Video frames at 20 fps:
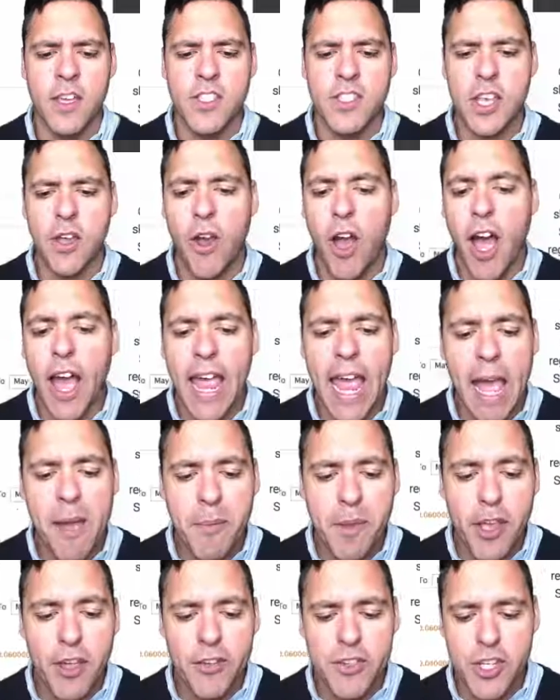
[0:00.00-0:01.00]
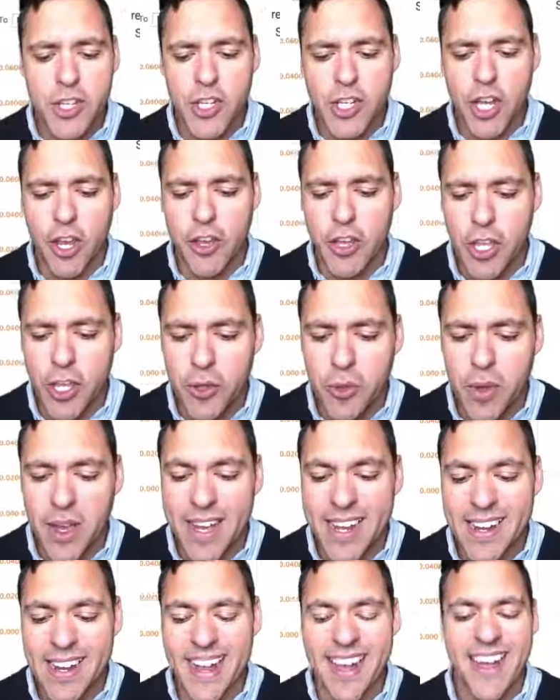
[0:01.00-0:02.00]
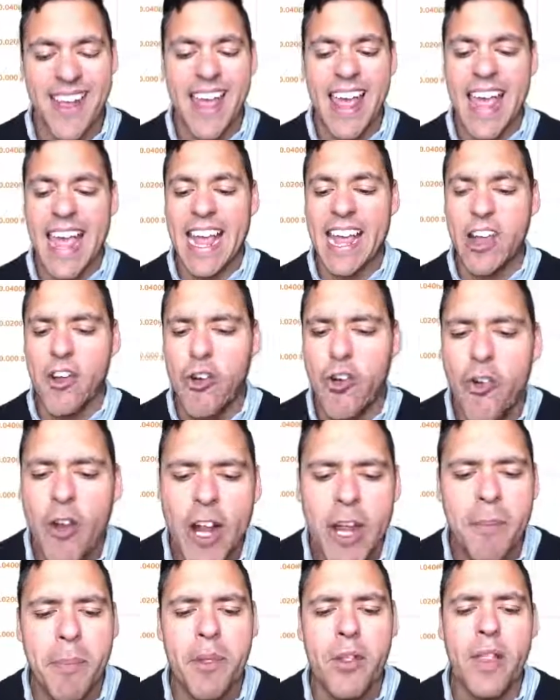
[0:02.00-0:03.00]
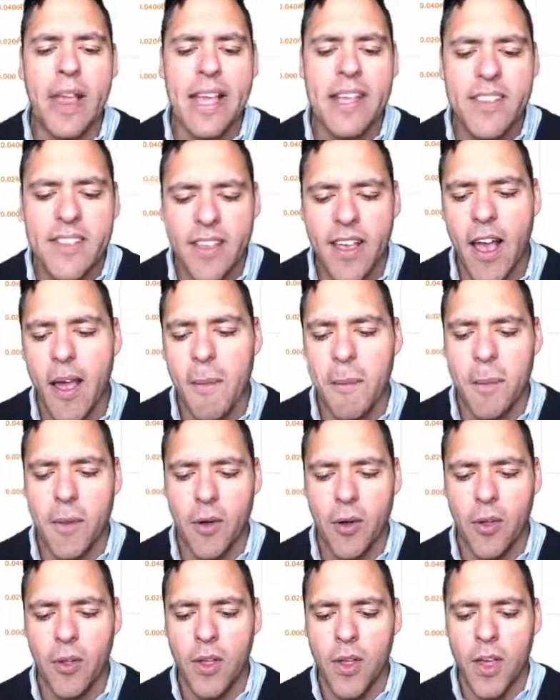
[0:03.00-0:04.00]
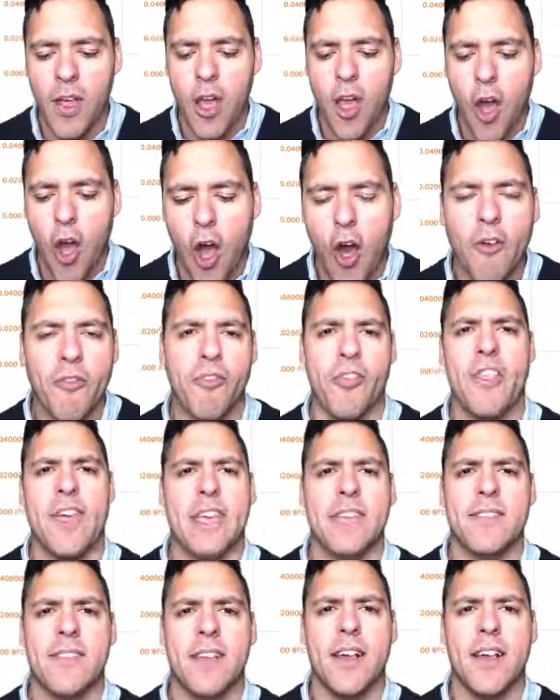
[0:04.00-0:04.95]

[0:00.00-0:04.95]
So I am going to show you an incredible example of this.